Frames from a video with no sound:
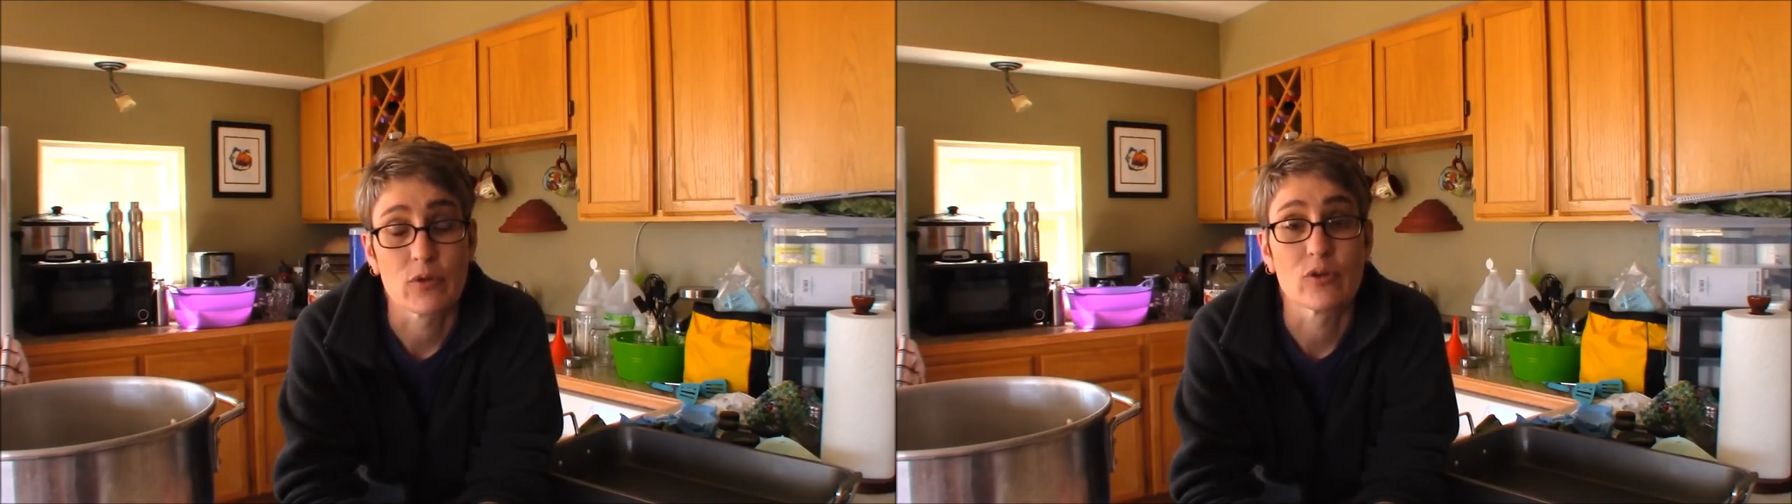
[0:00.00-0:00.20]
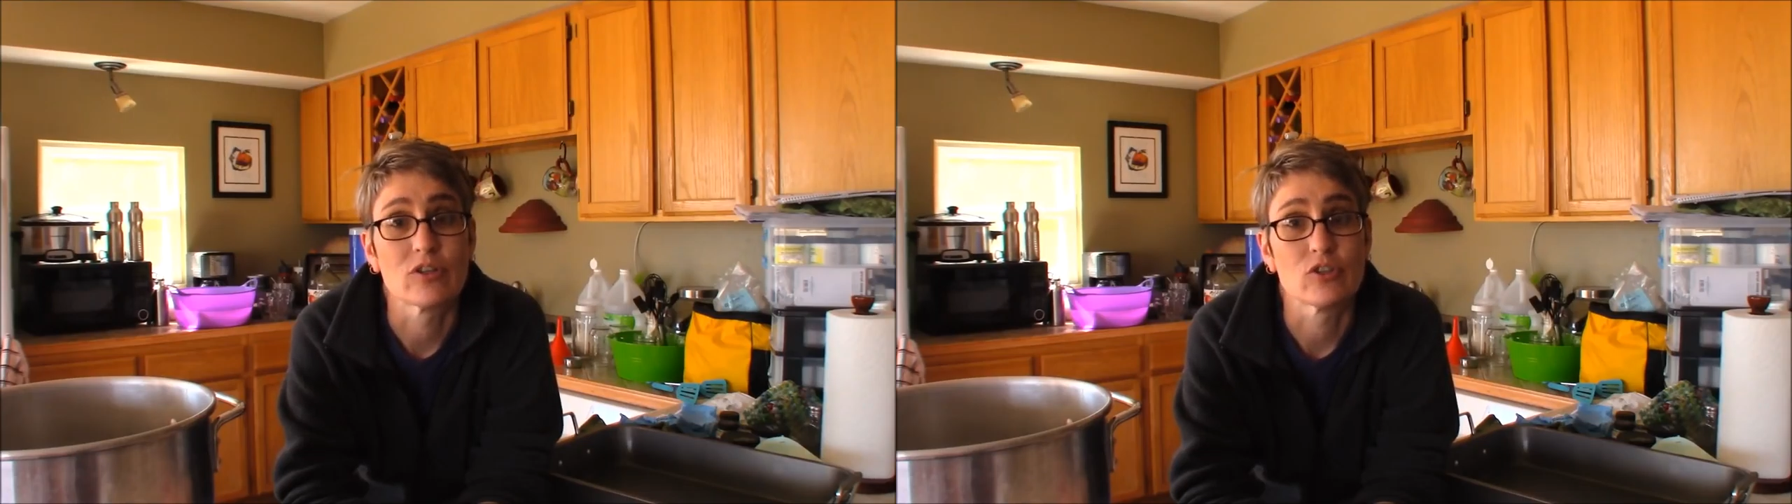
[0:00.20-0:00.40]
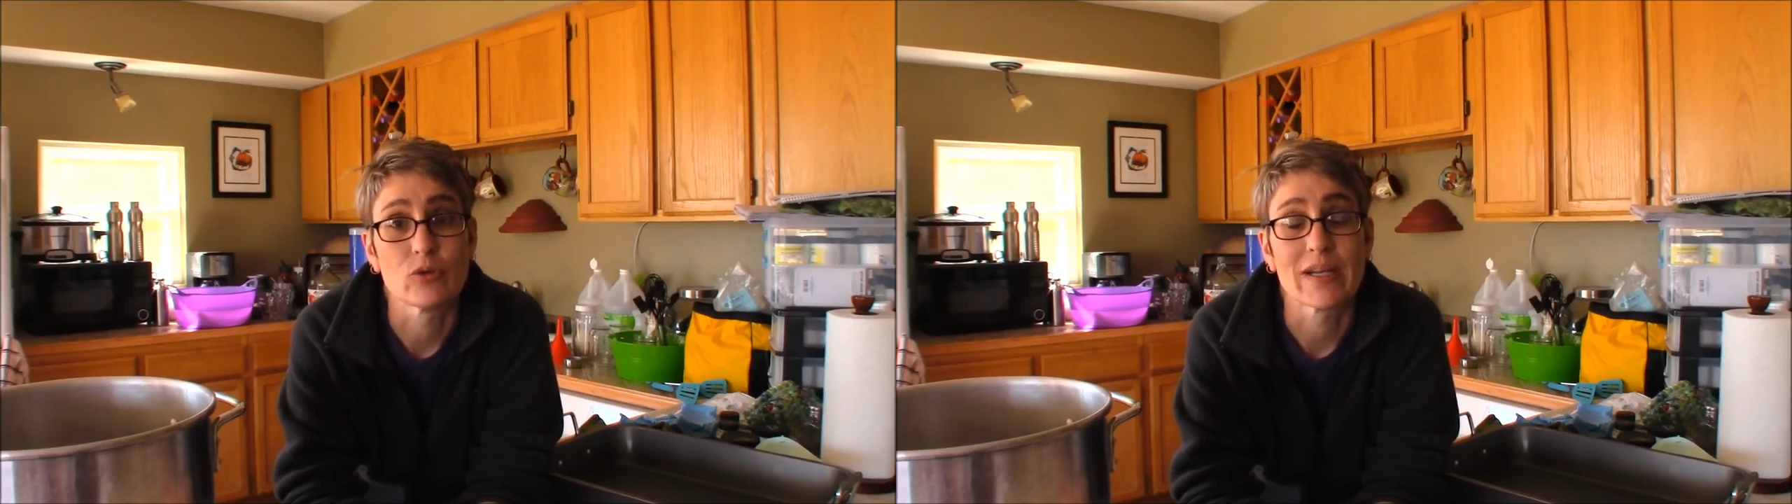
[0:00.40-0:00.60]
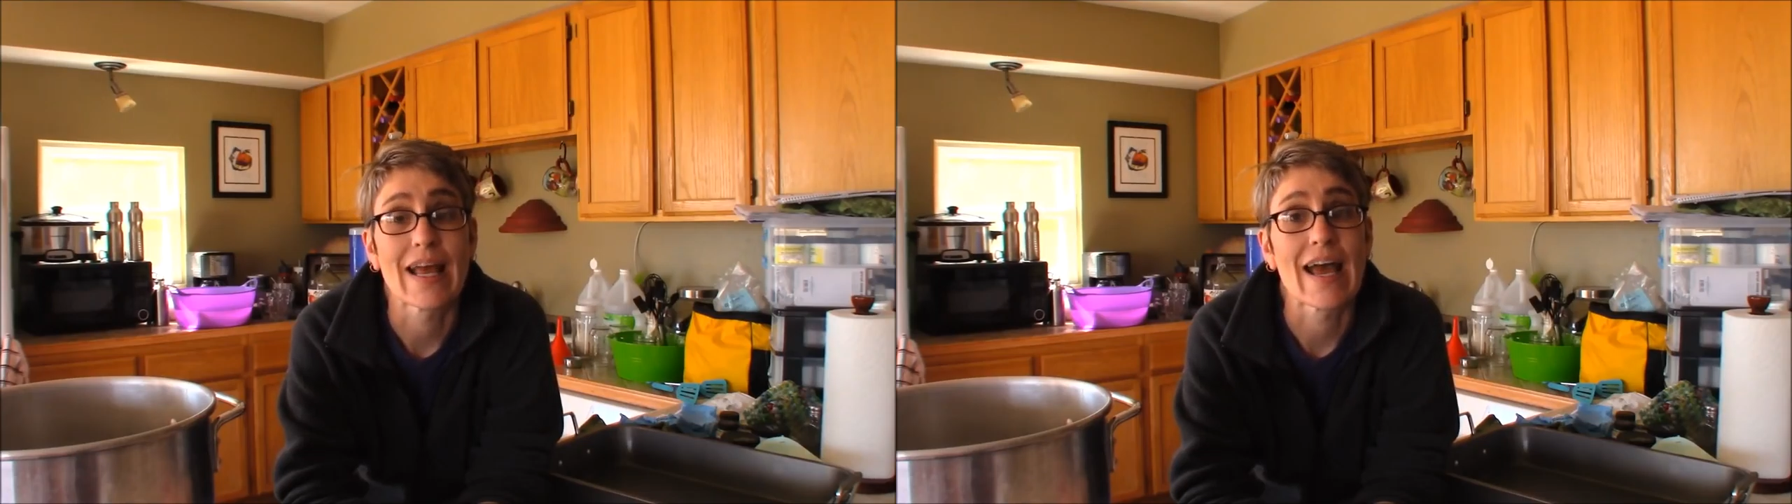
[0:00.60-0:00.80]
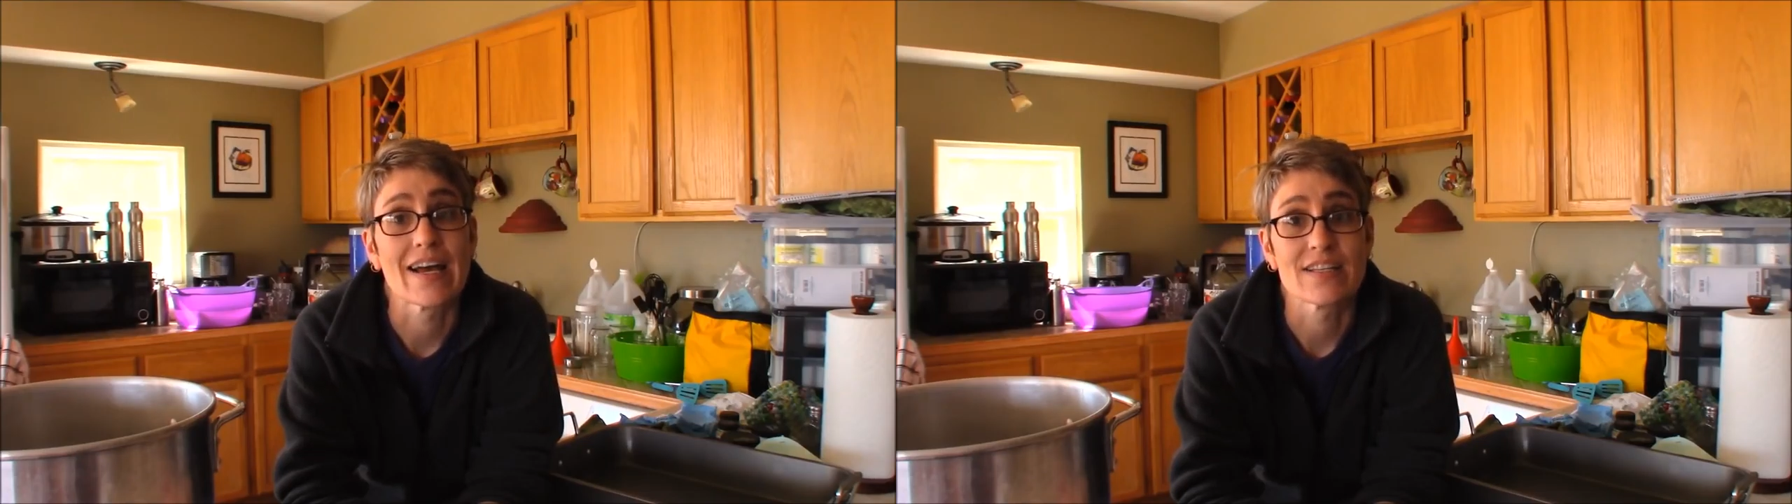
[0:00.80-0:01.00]
you can do it
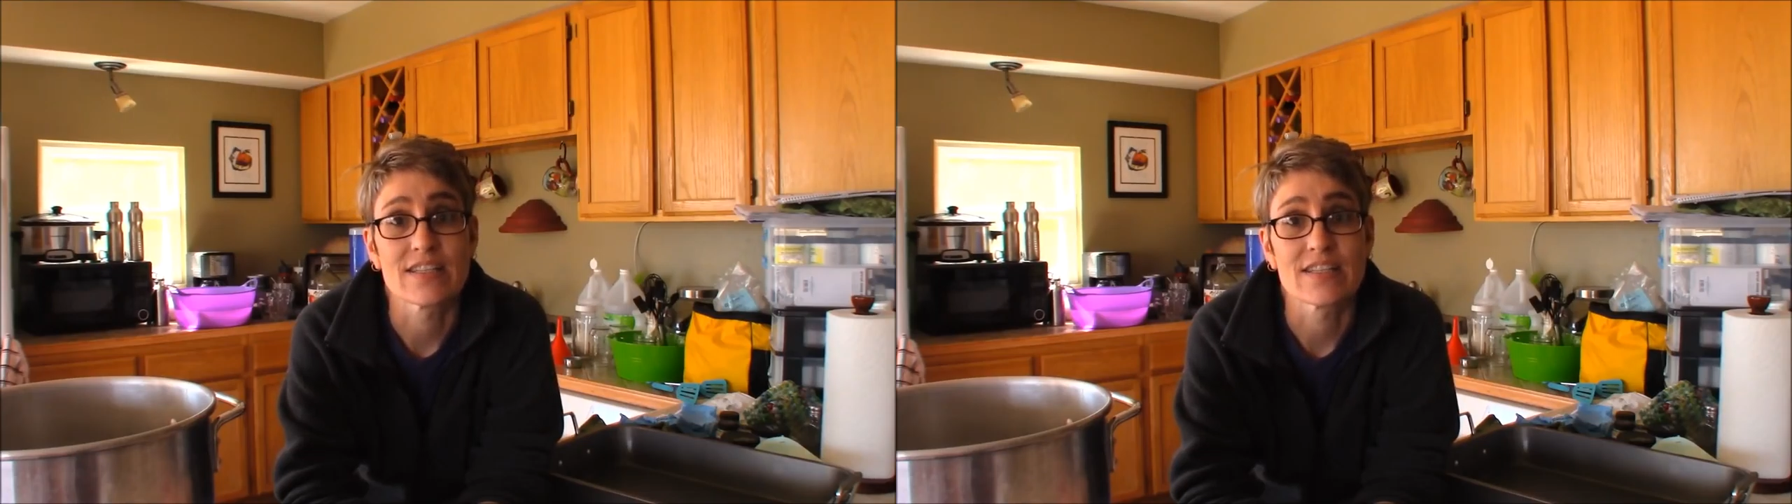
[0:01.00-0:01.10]
as